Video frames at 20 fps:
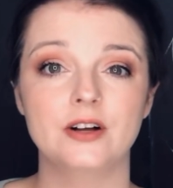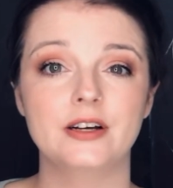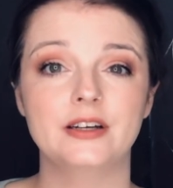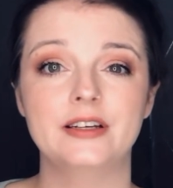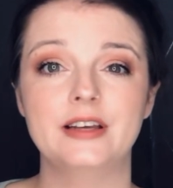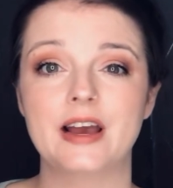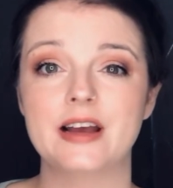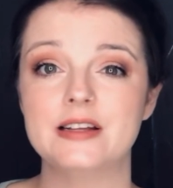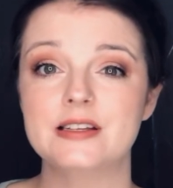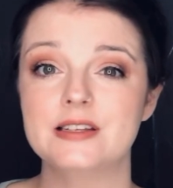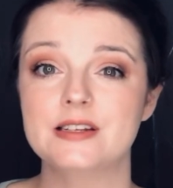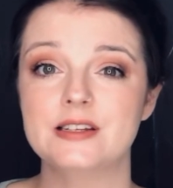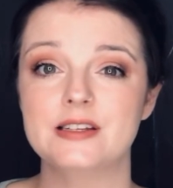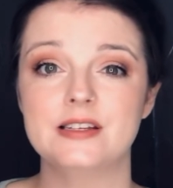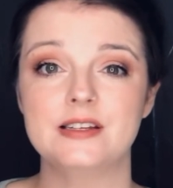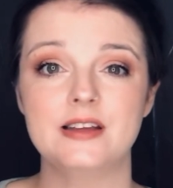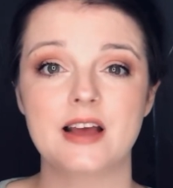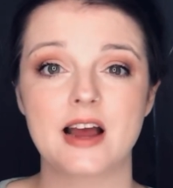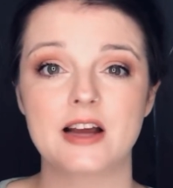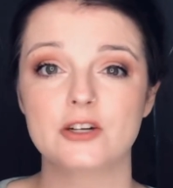against its
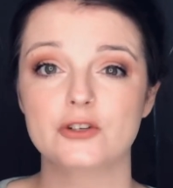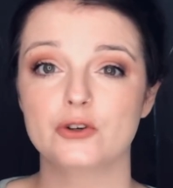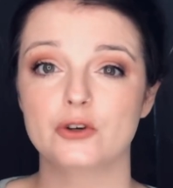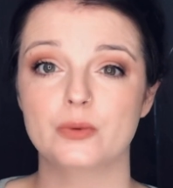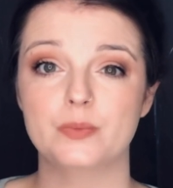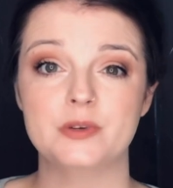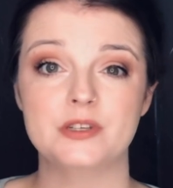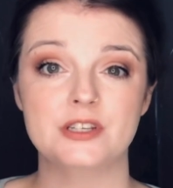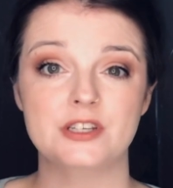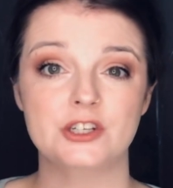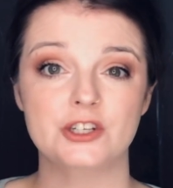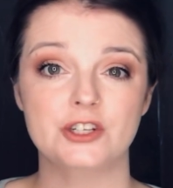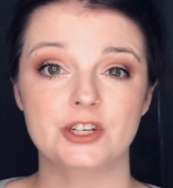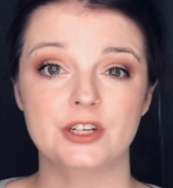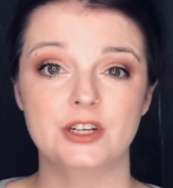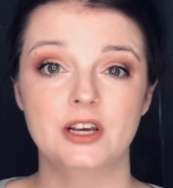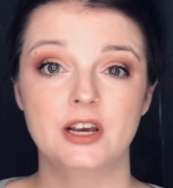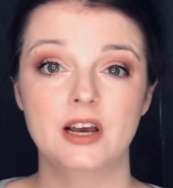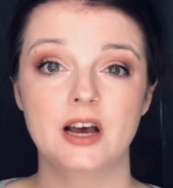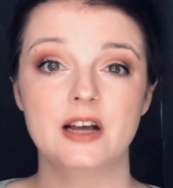natural position